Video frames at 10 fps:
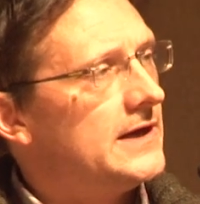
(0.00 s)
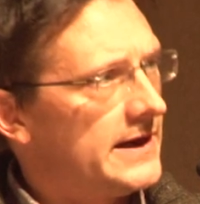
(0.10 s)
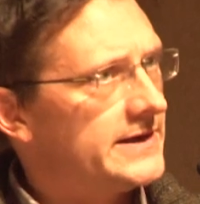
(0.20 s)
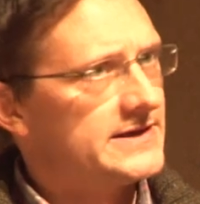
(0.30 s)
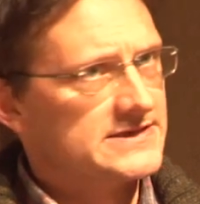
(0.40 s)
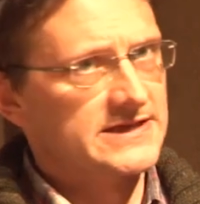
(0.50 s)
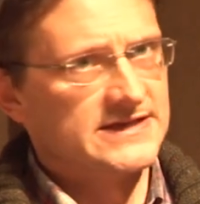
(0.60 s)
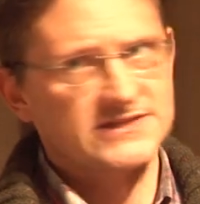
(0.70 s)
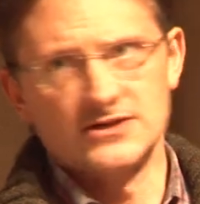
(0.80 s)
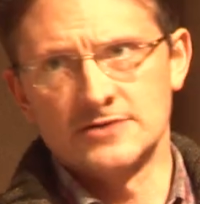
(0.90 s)
And it is a
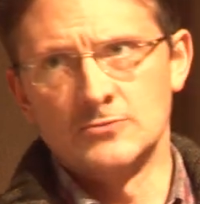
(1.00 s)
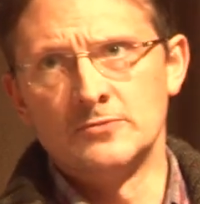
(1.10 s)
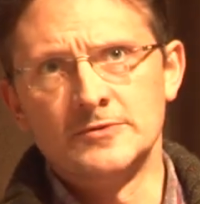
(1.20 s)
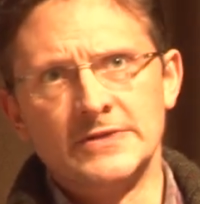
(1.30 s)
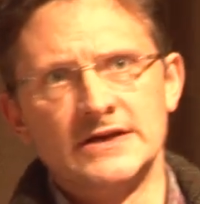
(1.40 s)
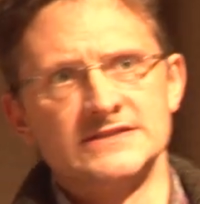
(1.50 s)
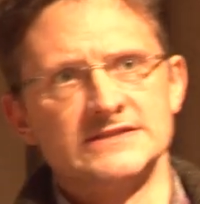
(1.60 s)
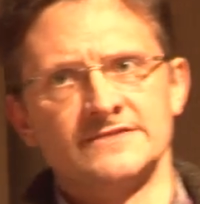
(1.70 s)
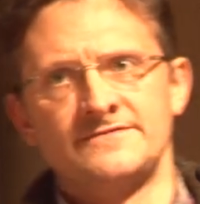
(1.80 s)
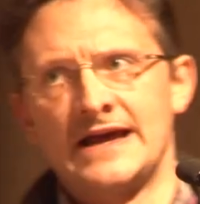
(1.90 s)
historic moment because
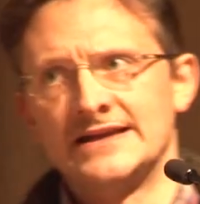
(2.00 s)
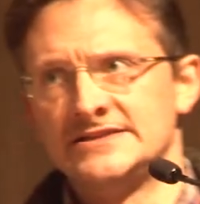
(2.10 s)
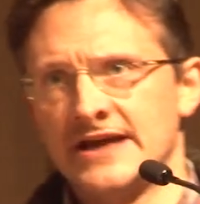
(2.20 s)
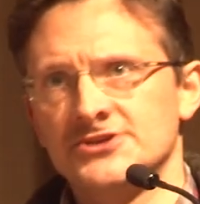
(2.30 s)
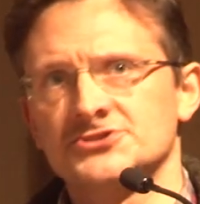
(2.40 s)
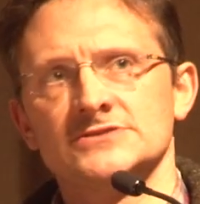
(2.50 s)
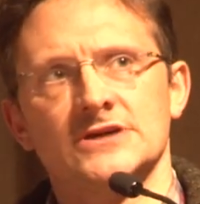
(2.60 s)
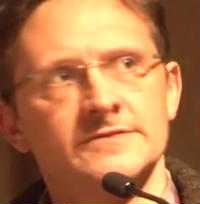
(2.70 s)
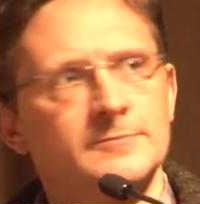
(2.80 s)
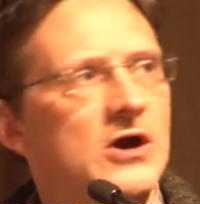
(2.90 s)
it's a validation
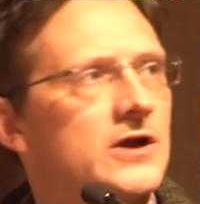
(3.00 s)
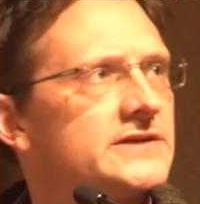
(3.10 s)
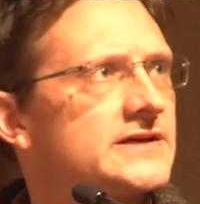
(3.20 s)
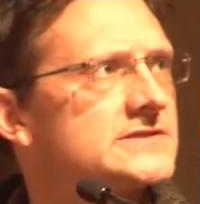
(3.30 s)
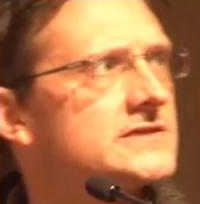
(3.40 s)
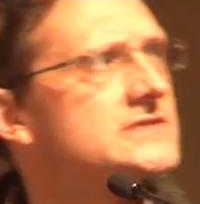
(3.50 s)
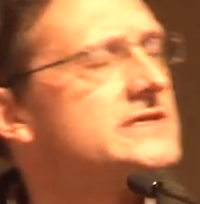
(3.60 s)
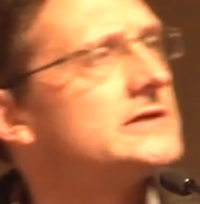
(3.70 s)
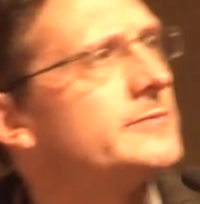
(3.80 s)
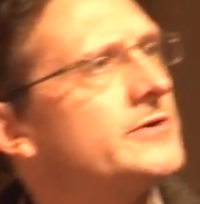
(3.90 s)
of the politics of the
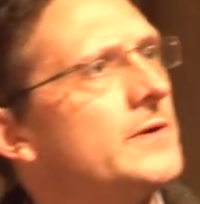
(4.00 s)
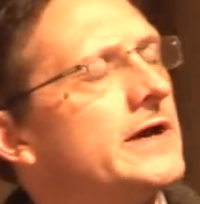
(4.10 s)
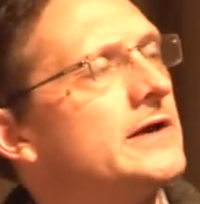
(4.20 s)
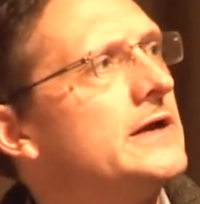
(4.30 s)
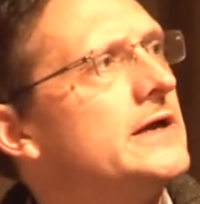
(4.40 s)
CWI.